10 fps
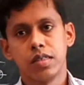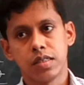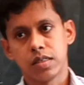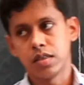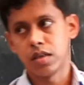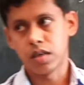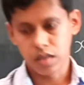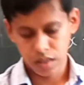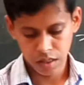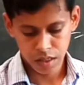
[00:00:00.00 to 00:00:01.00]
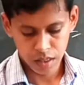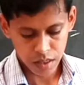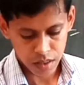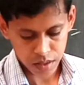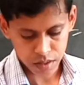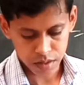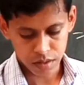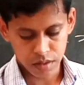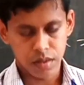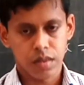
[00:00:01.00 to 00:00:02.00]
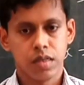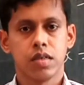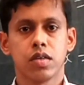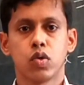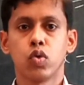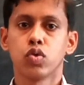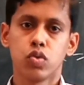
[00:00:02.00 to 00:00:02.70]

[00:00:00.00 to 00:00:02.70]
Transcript: just go